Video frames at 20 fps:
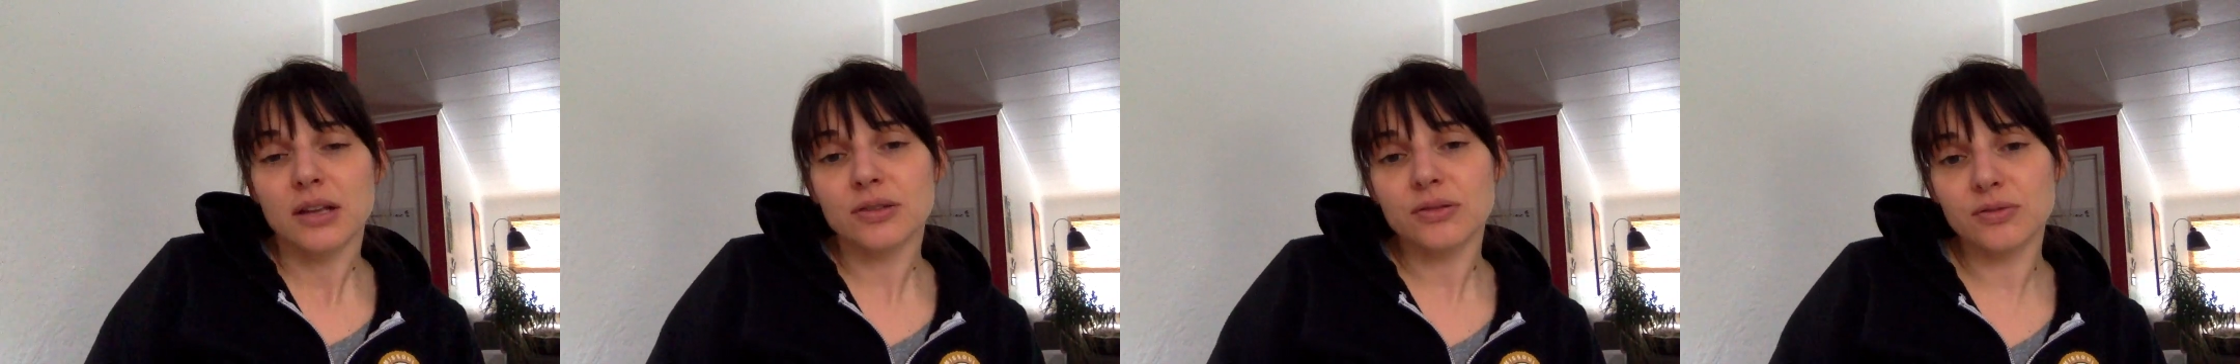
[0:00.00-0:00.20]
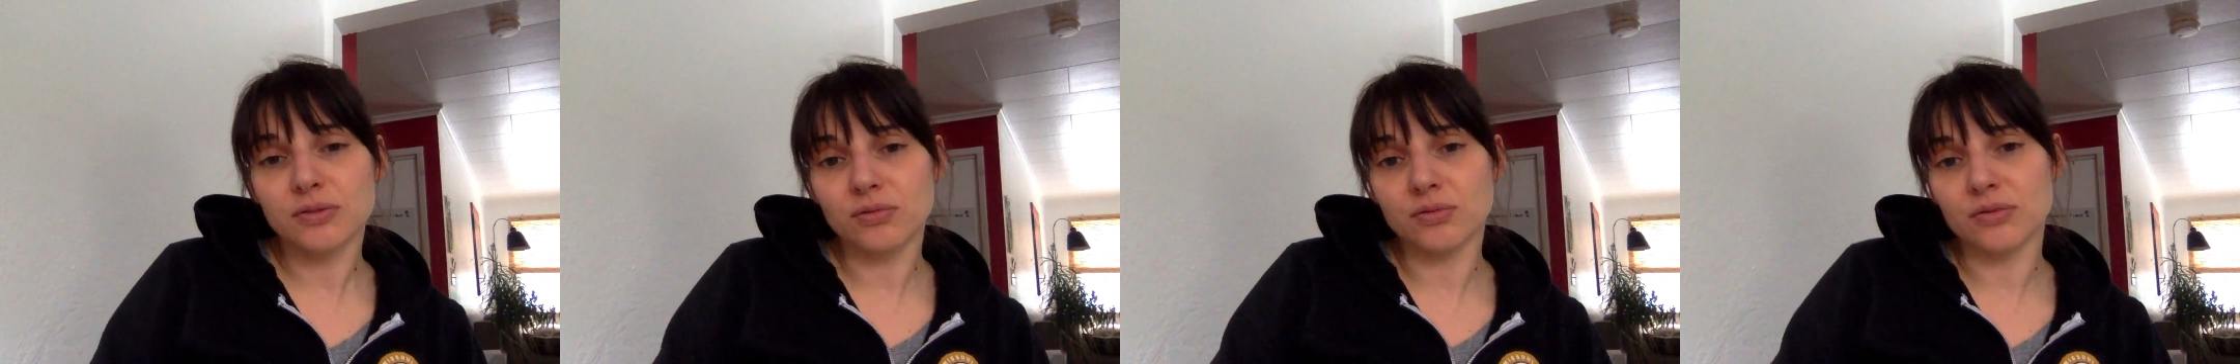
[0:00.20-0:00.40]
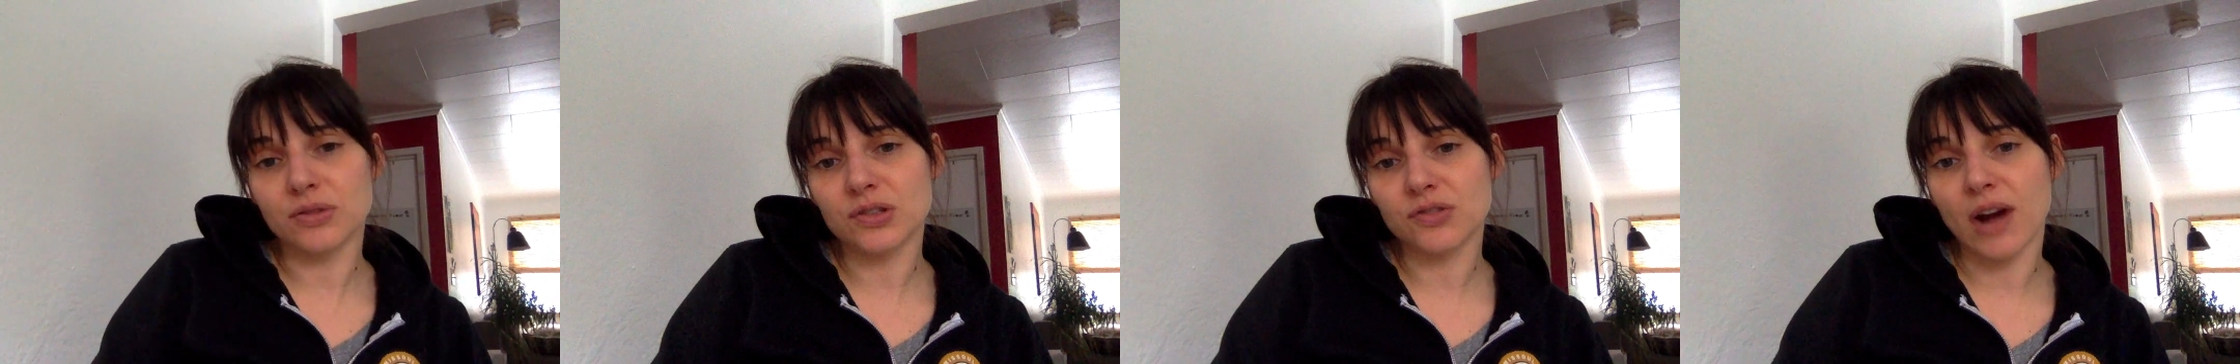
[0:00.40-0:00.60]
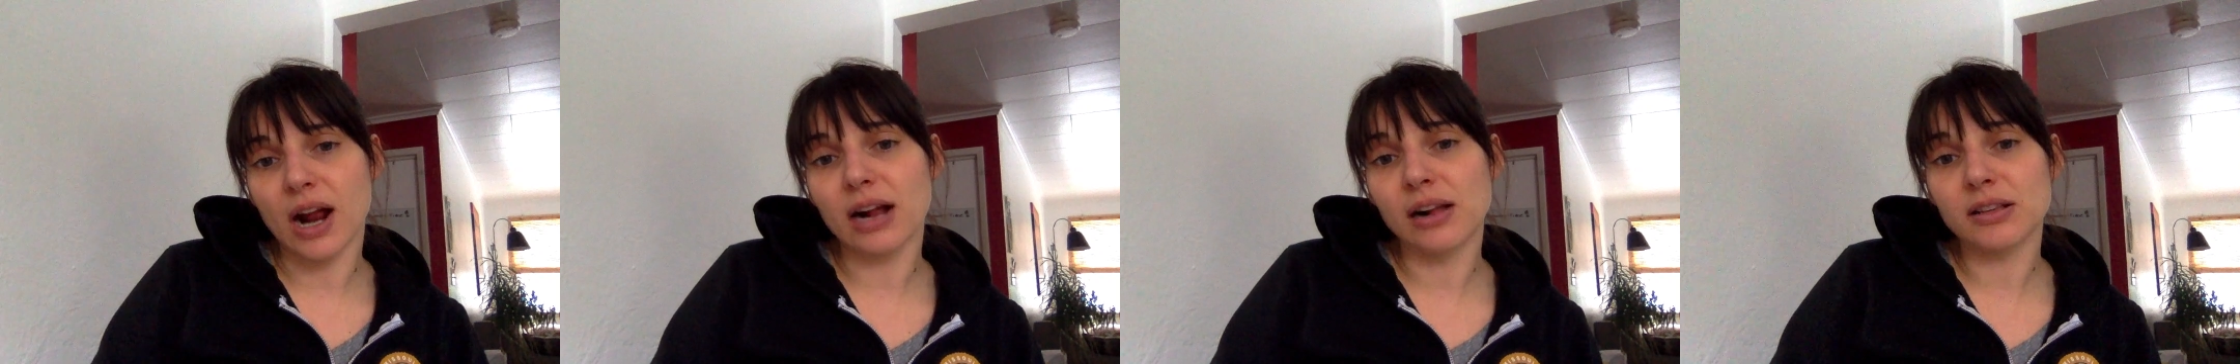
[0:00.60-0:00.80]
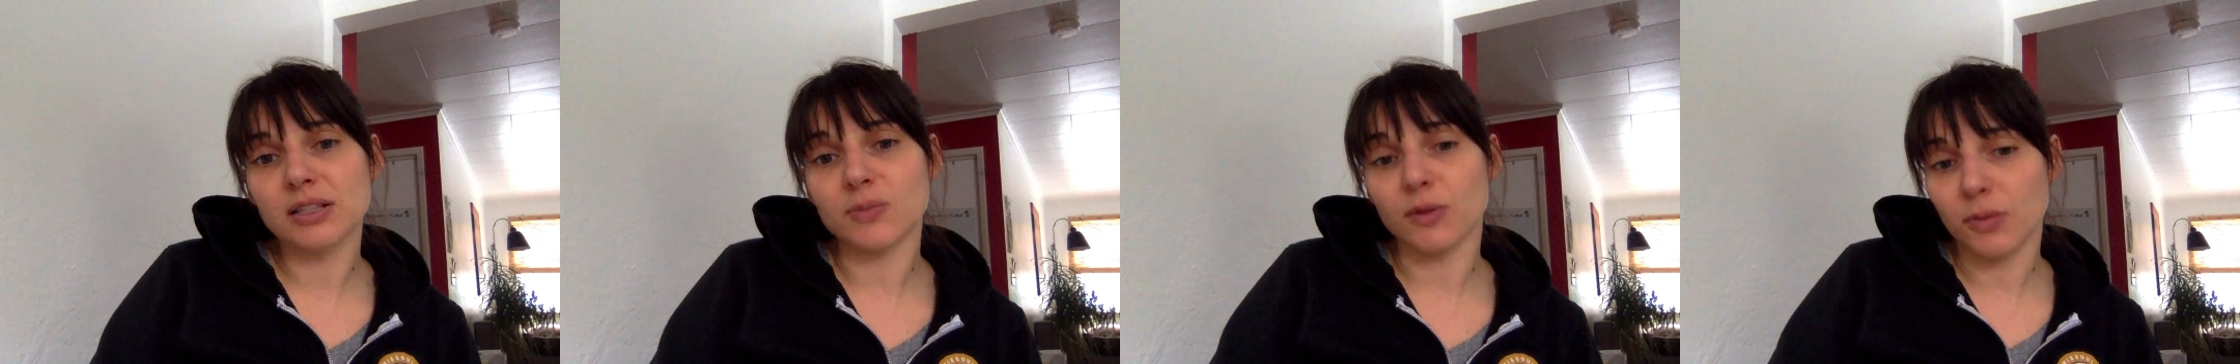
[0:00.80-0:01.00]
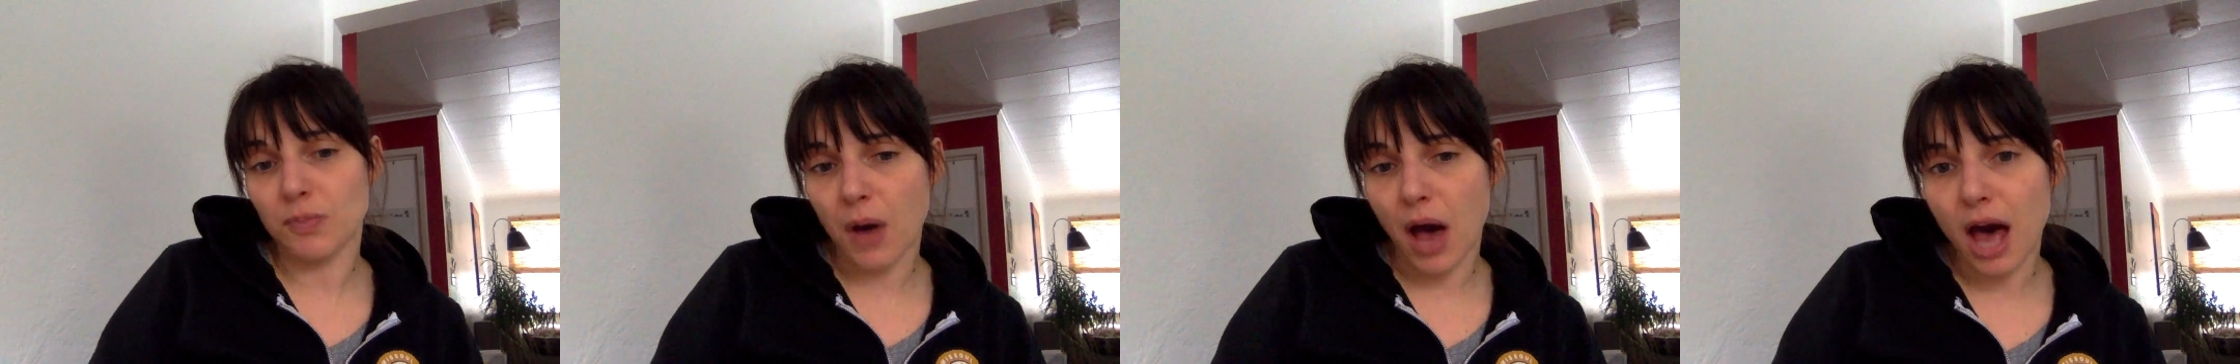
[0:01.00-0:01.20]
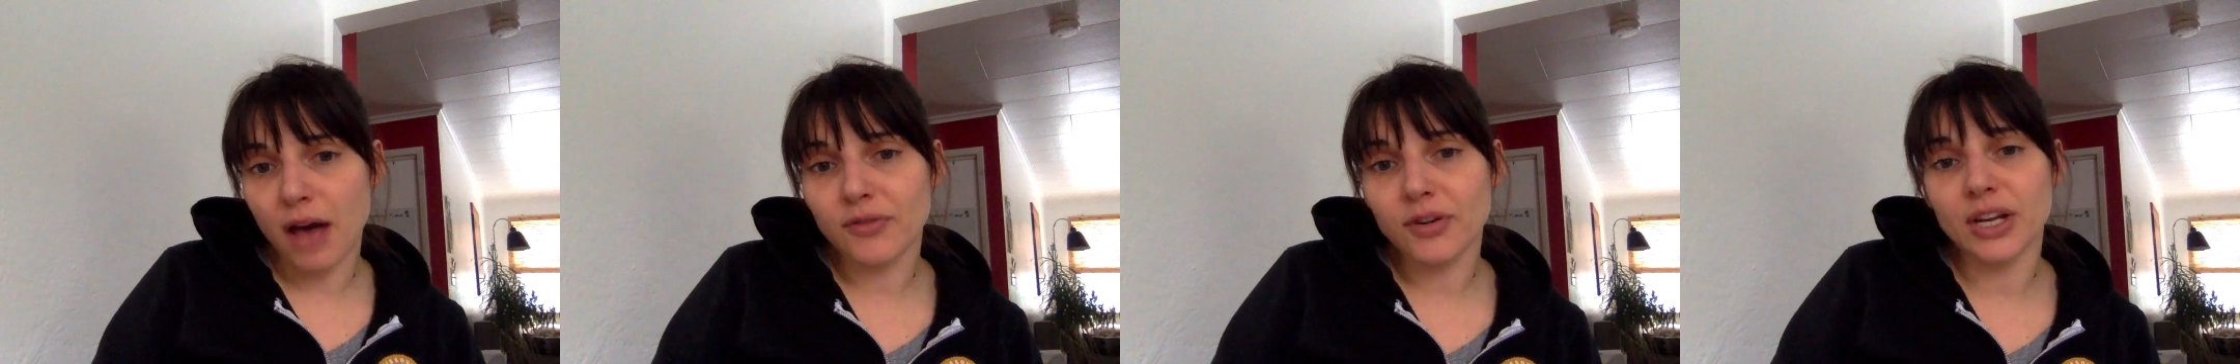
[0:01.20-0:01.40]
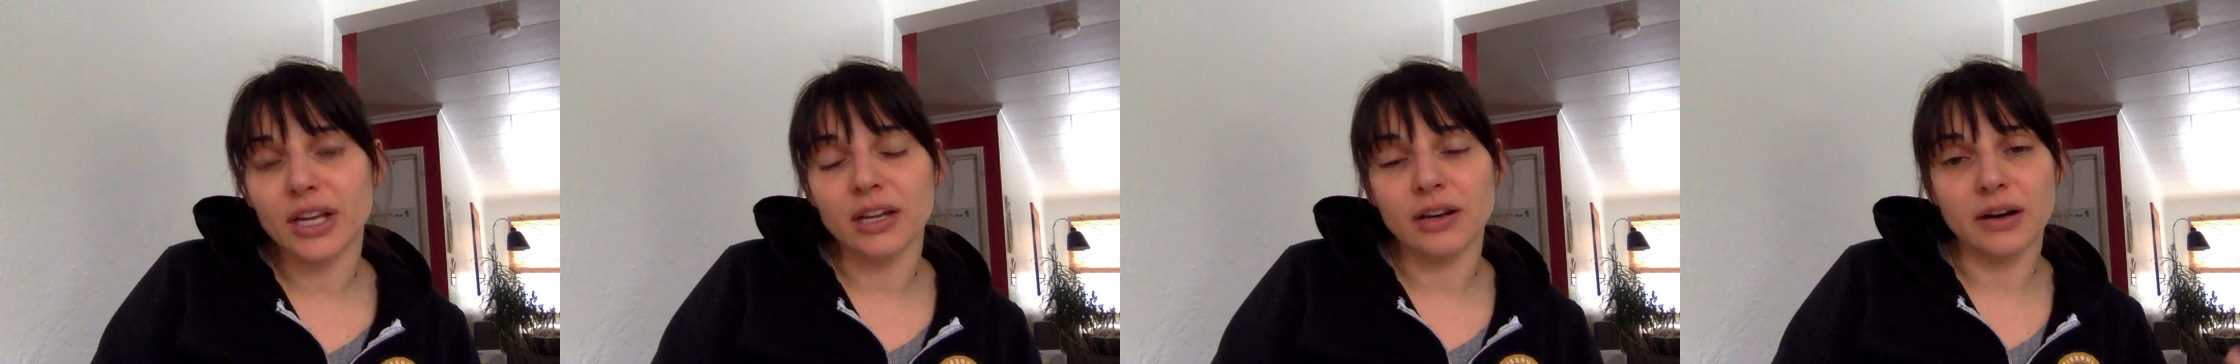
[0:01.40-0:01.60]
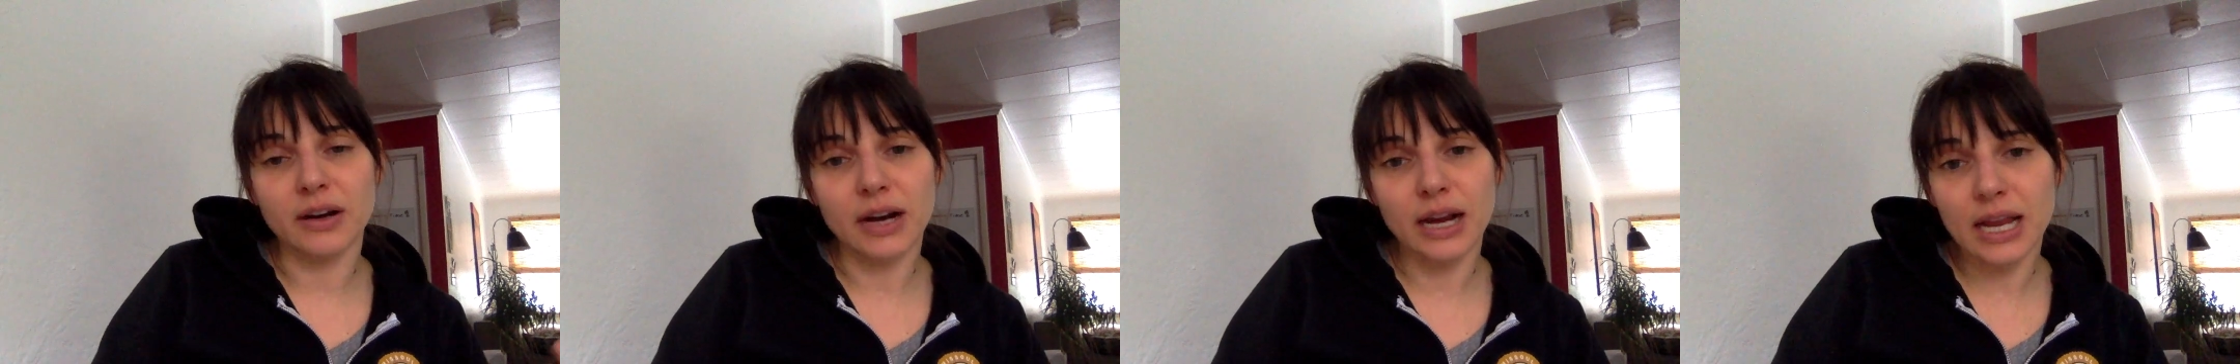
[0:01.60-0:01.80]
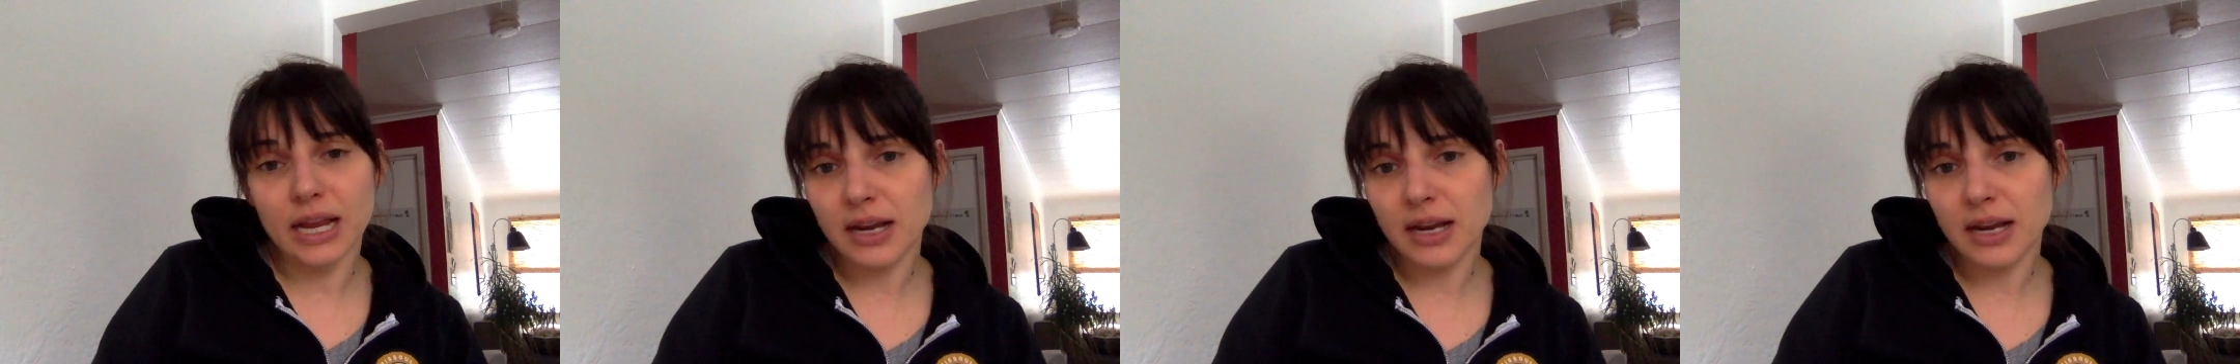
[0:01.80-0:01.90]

to struggles with poverty or